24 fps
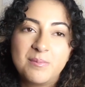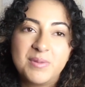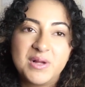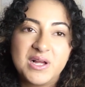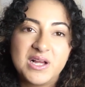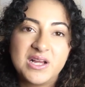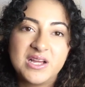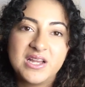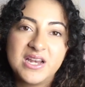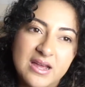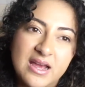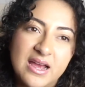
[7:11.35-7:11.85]

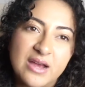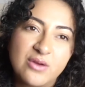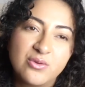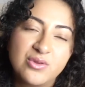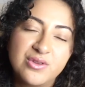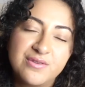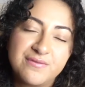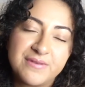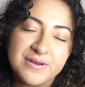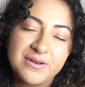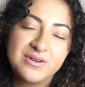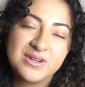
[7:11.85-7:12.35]
but I
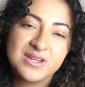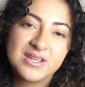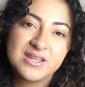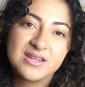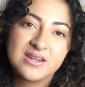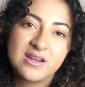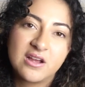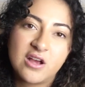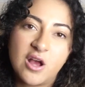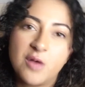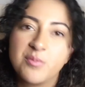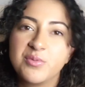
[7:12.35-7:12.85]
only found
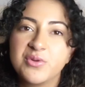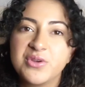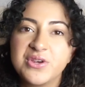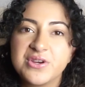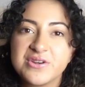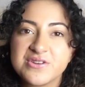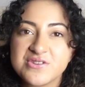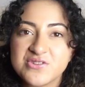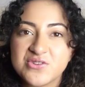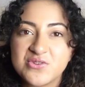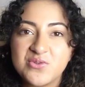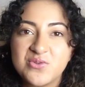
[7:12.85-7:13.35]
it a couple of
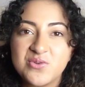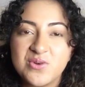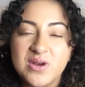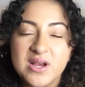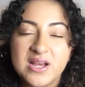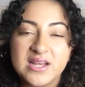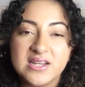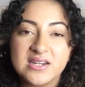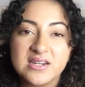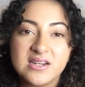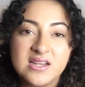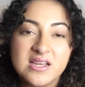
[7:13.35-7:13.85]
years ago,
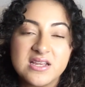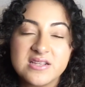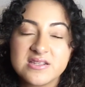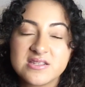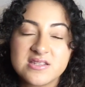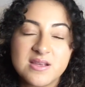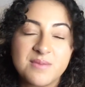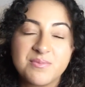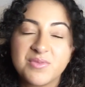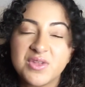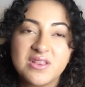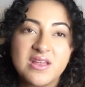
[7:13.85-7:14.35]
and
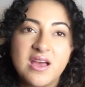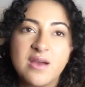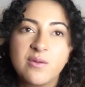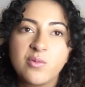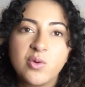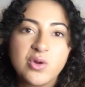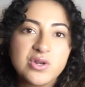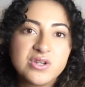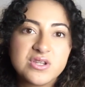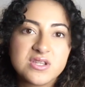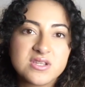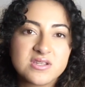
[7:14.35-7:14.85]
it's something that I
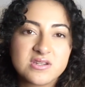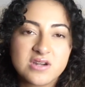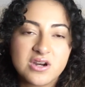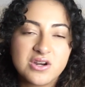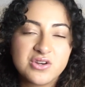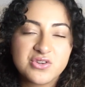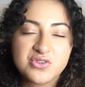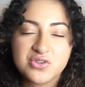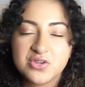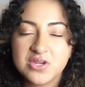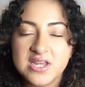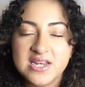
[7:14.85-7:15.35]
want to
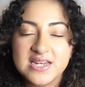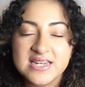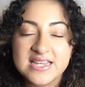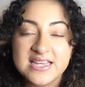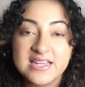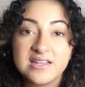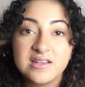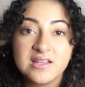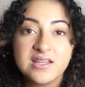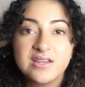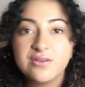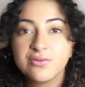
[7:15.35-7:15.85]
start doing
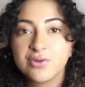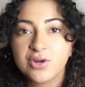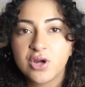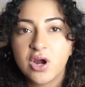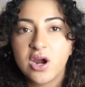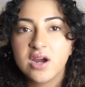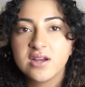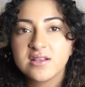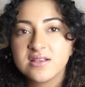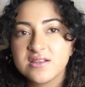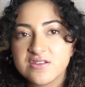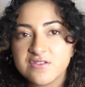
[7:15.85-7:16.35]
daily
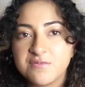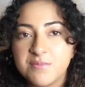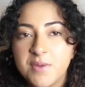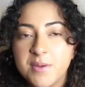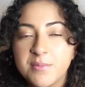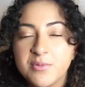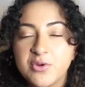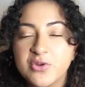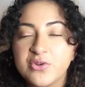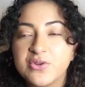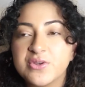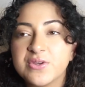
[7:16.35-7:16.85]
regardless of
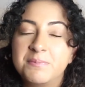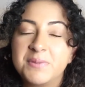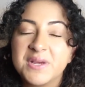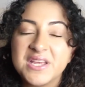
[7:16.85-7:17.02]
my mood.